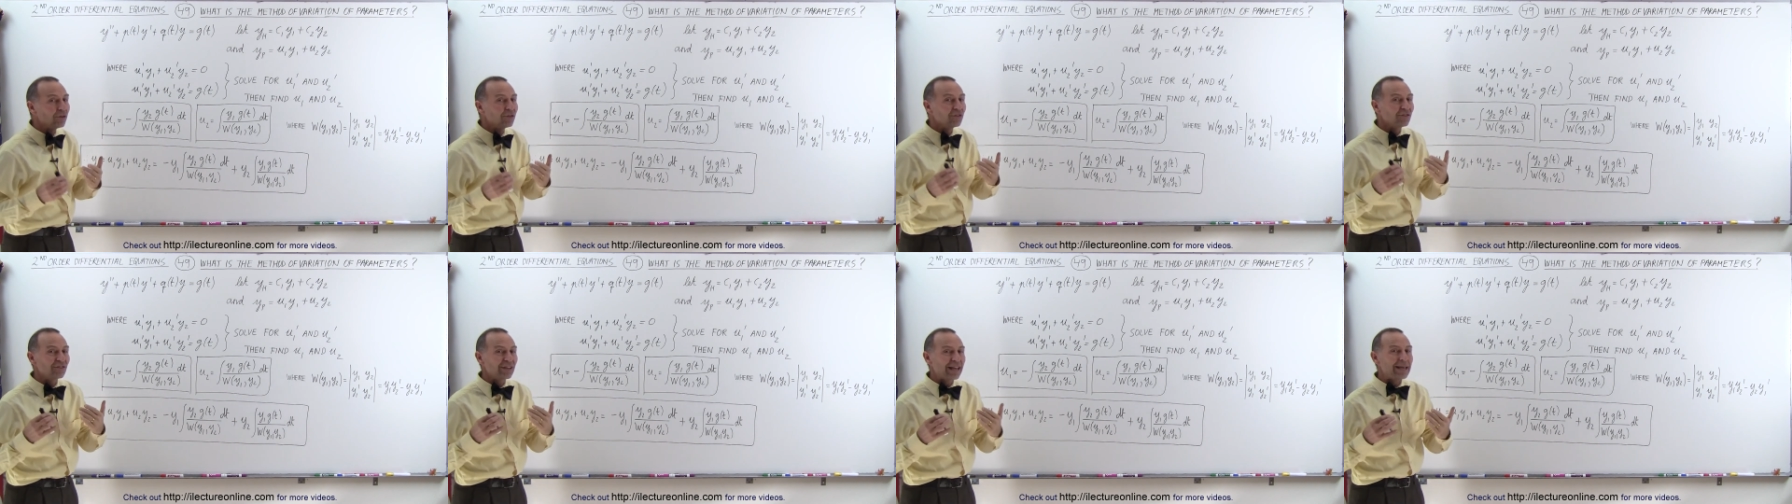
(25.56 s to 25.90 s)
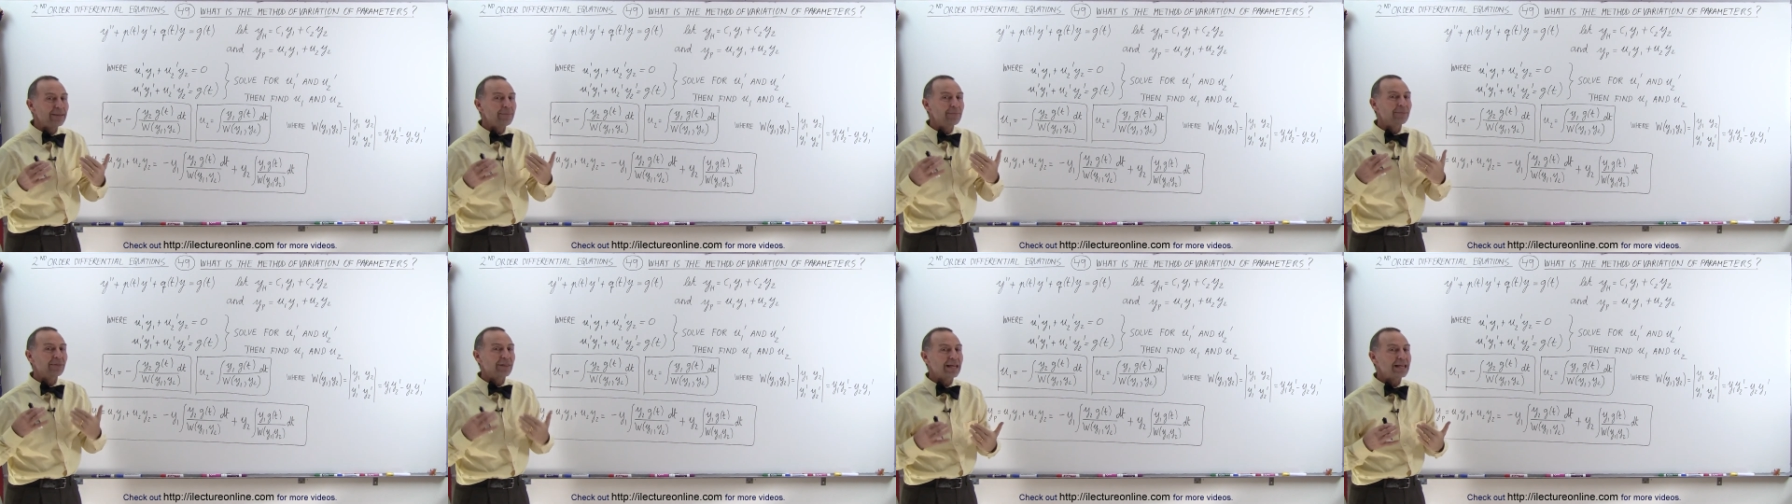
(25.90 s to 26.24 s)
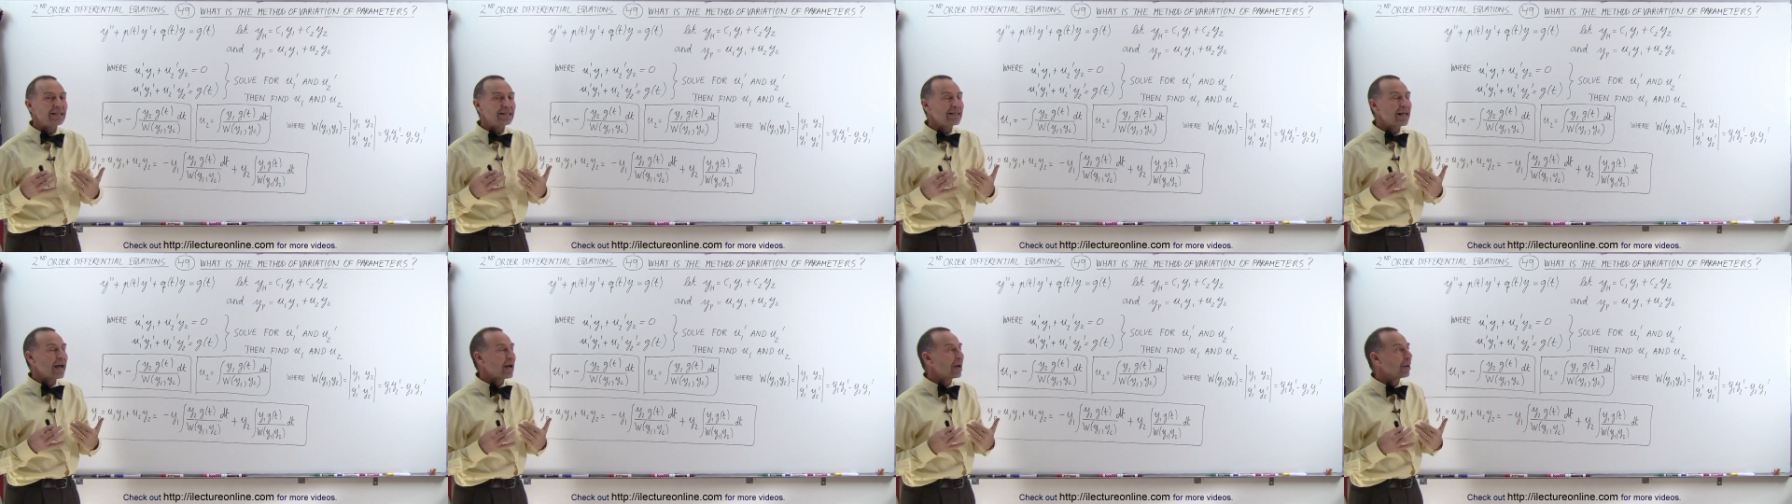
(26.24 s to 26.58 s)
the same
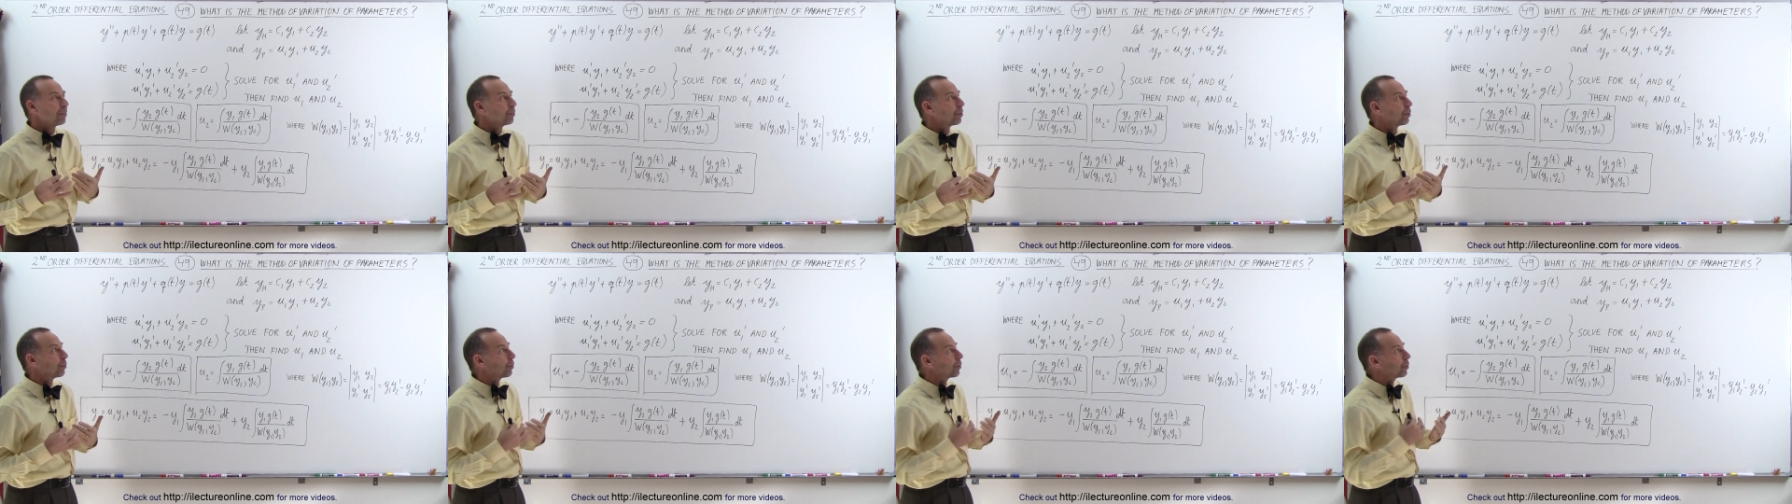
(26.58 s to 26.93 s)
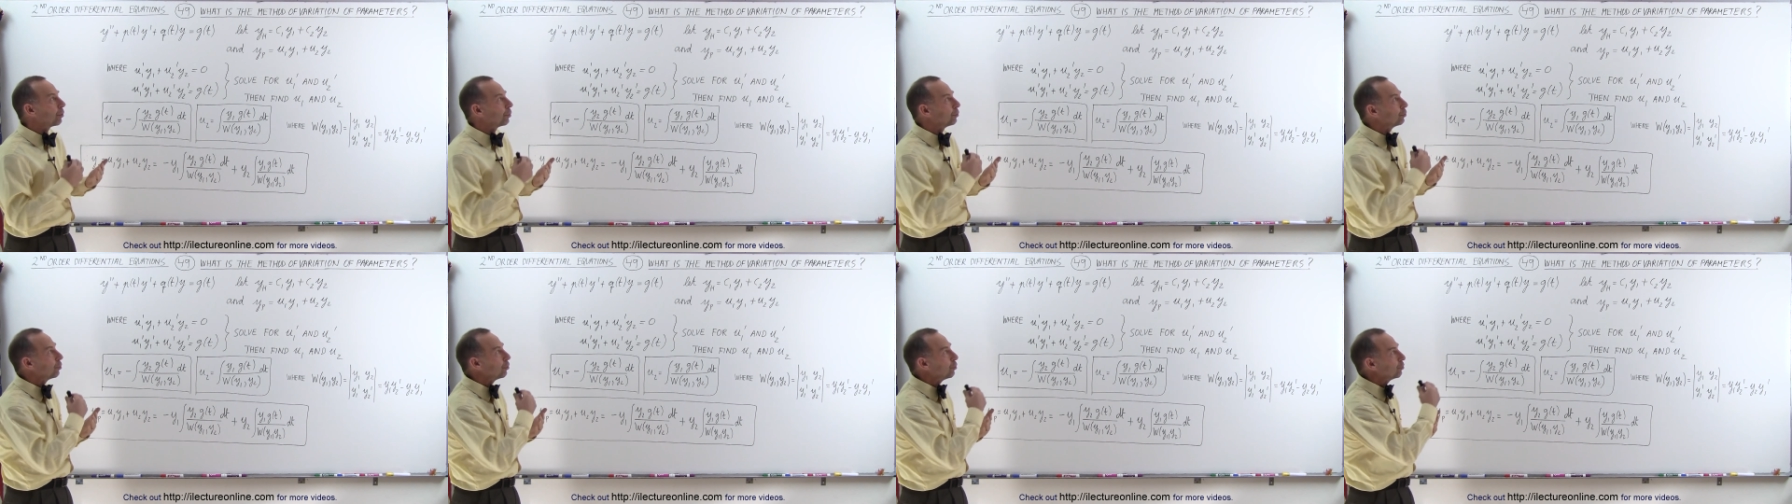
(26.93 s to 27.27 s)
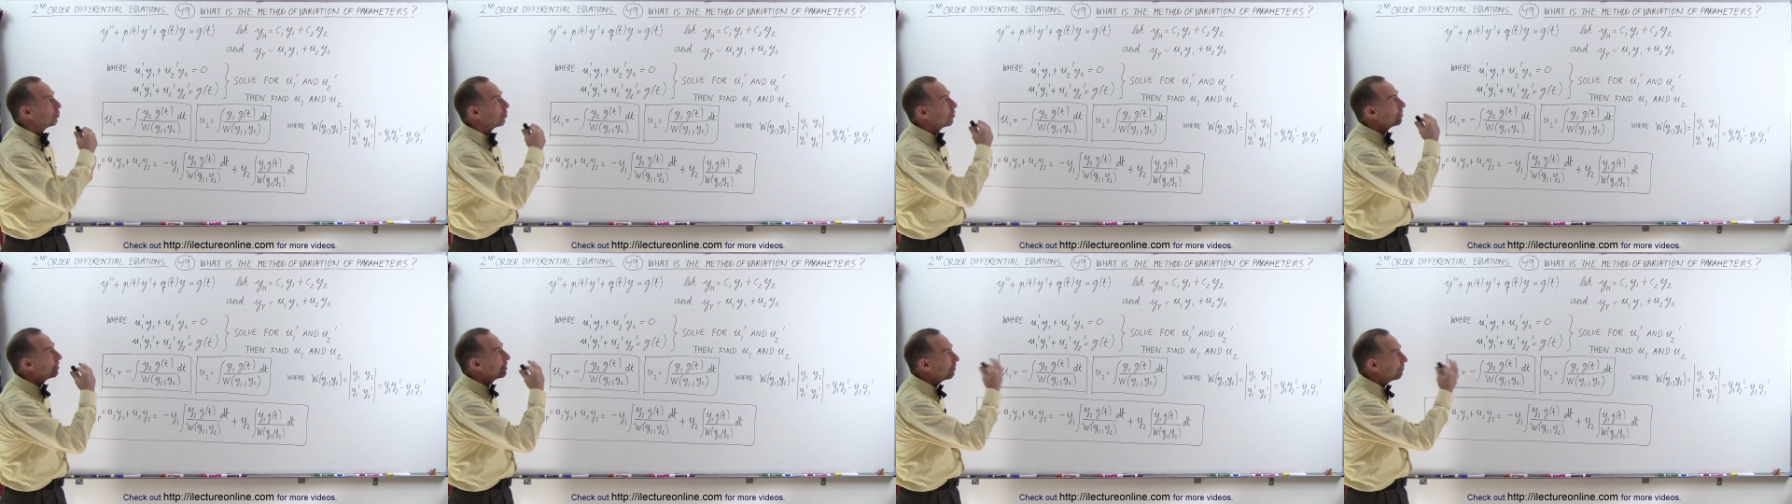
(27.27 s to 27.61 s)
thing now, but we're going to
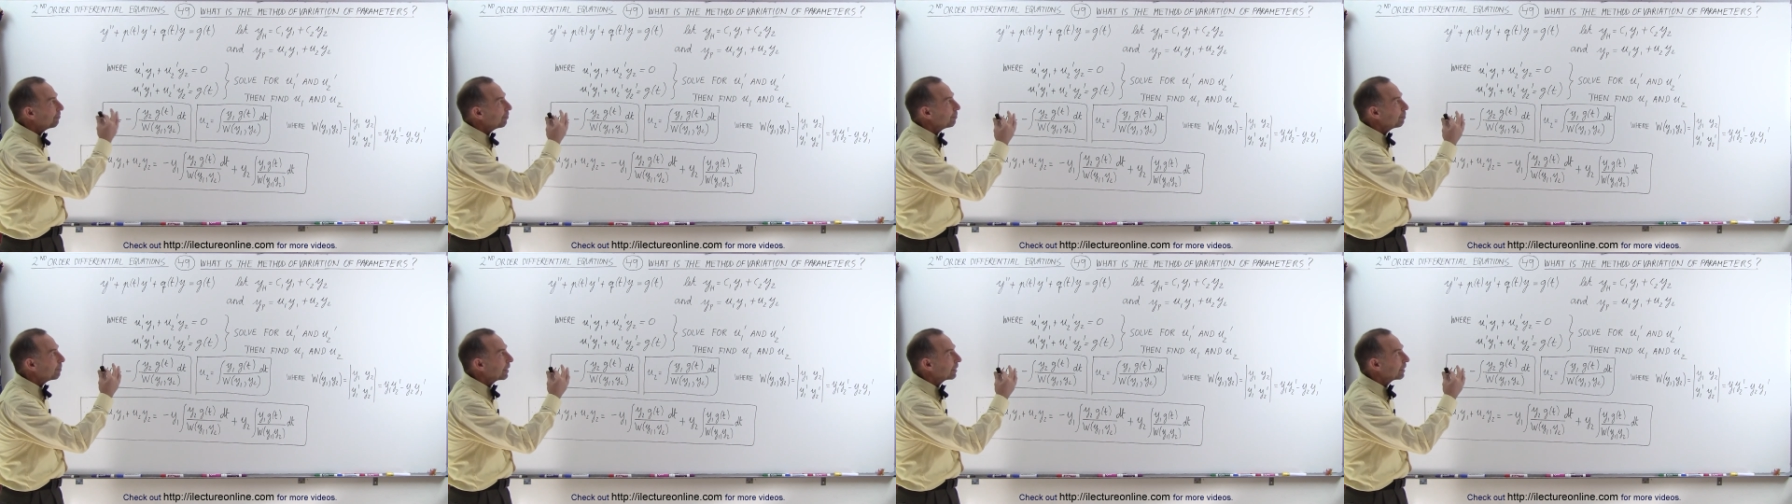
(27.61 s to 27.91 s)
use a different